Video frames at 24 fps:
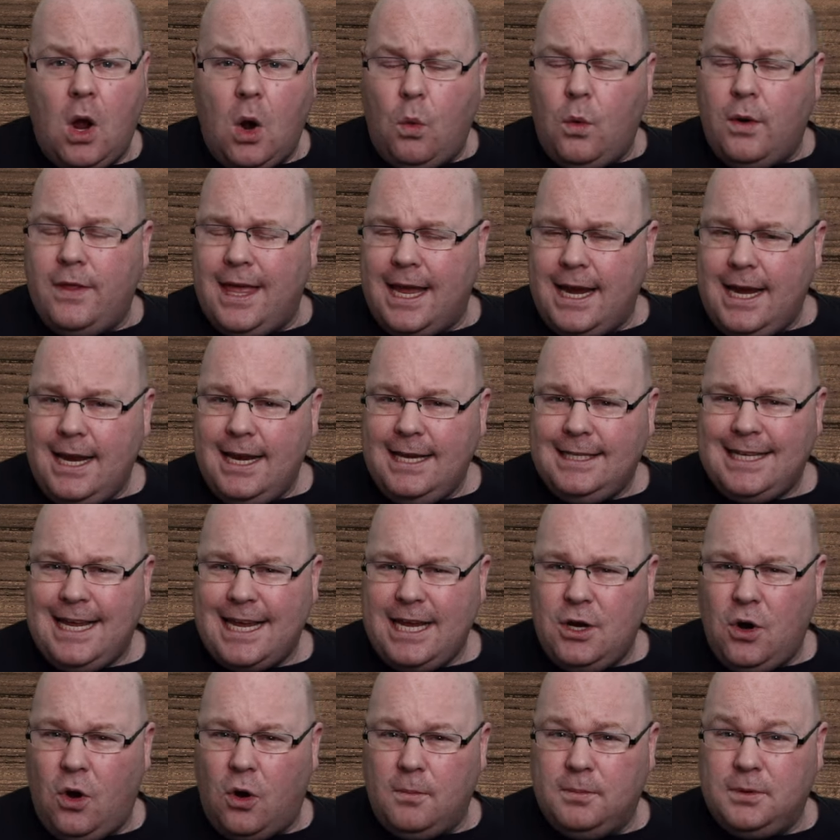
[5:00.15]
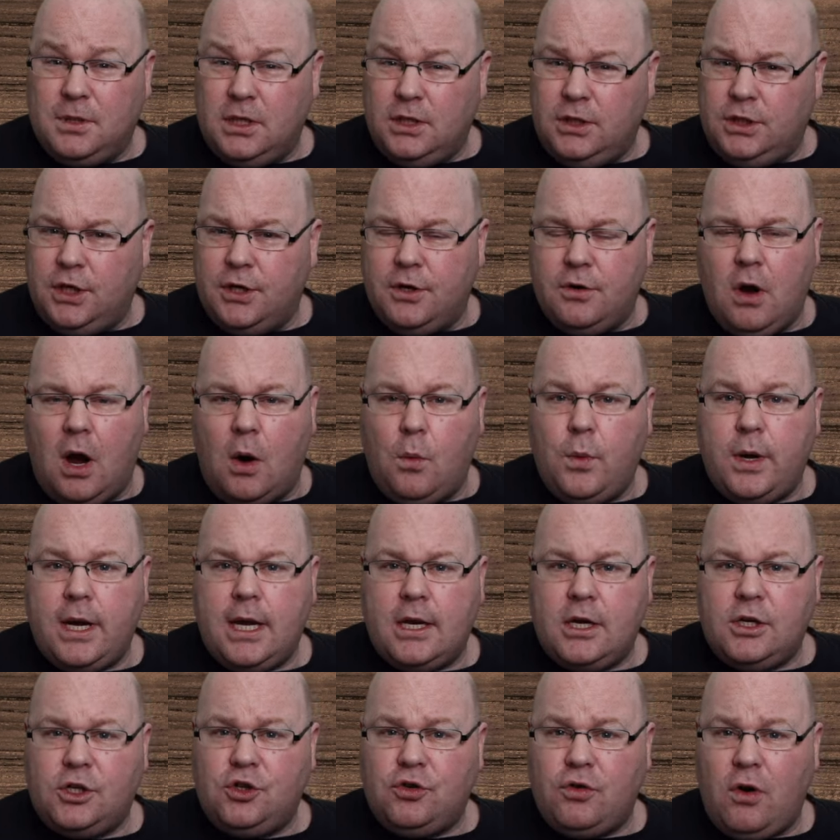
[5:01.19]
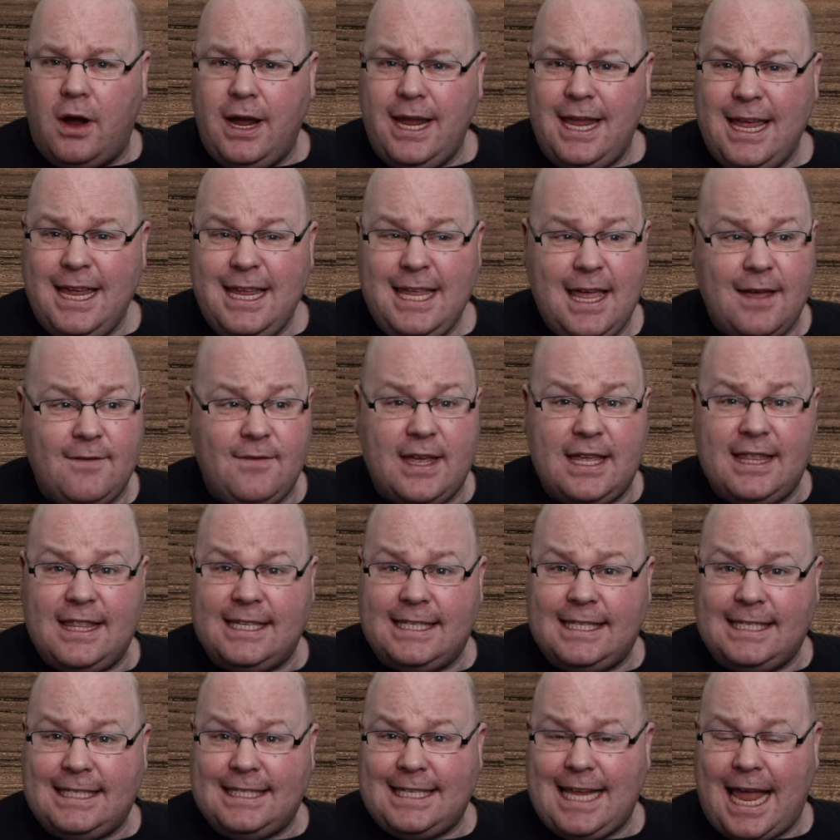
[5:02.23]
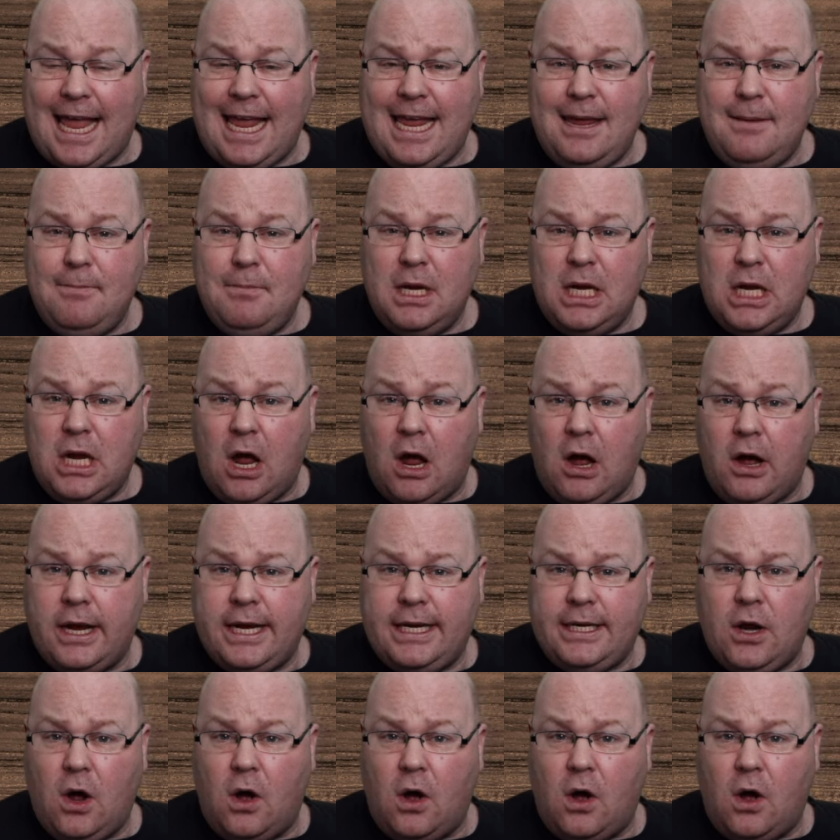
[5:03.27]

We're then going to take option 2 and we're going to try and give it the same kind